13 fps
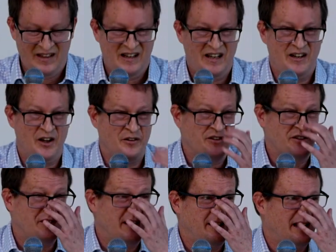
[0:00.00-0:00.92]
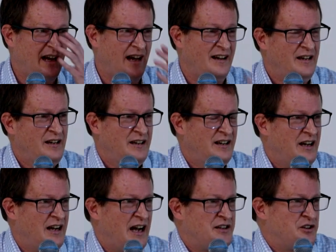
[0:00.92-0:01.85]
You know, seeing that
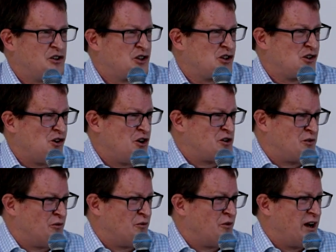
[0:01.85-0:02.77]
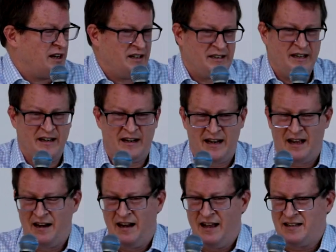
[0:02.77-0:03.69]
as a church, we really did, and
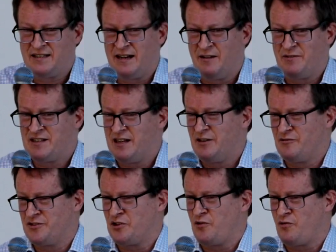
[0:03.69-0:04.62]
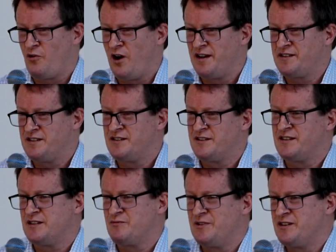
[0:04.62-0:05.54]
less, like we said, there was a crisis.
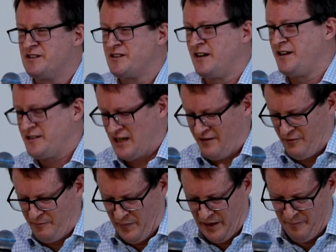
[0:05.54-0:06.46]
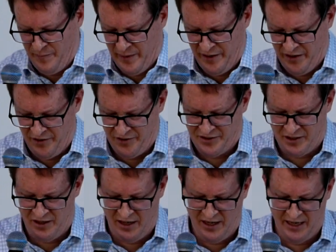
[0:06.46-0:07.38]
Sometimes we decided to have a, a period of
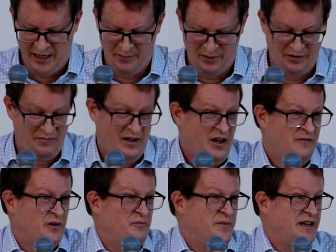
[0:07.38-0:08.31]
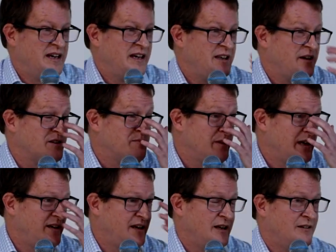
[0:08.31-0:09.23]
time, and for me, that was
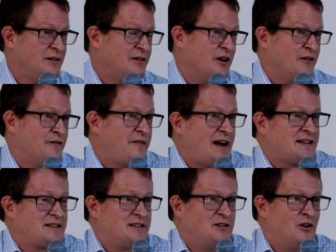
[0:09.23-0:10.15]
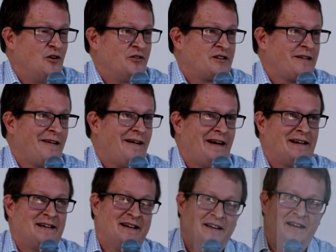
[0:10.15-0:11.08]
mainly, you know, fasting looked like